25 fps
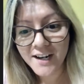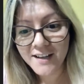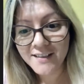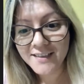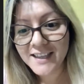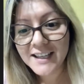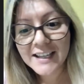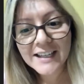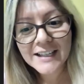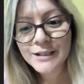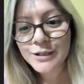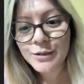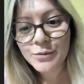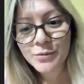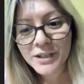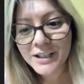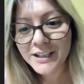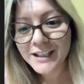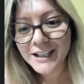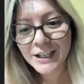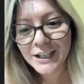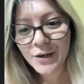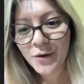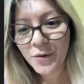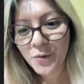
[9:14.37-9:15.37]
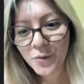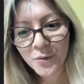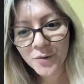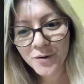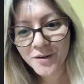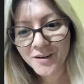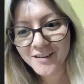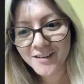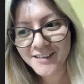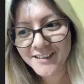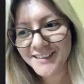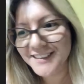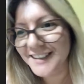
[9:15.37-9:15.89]
I think it's really
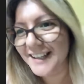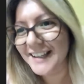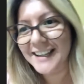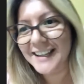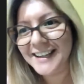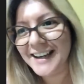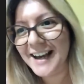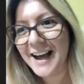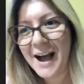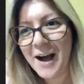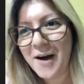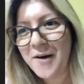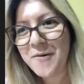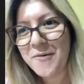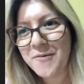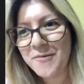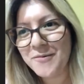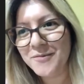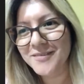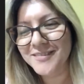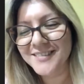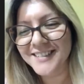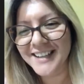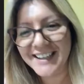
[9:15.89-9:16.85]
cool, like how